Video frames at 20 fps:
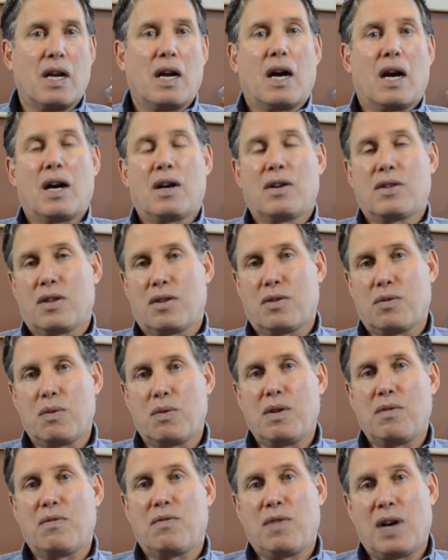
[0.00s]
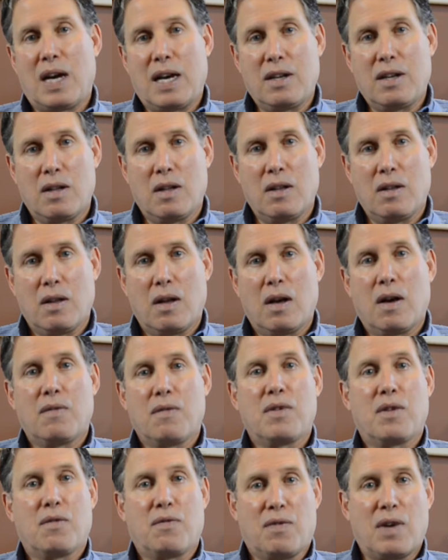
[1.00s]
are the 3 final of
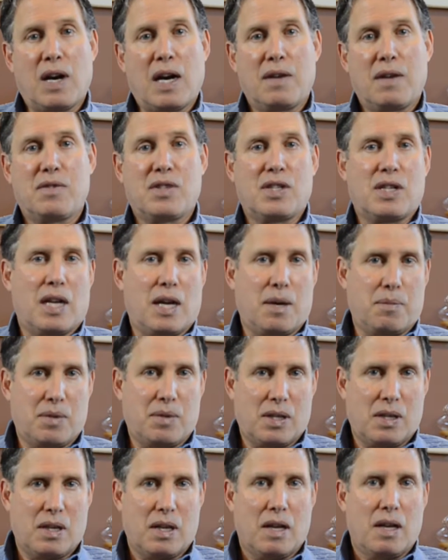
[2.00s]
the 5 steps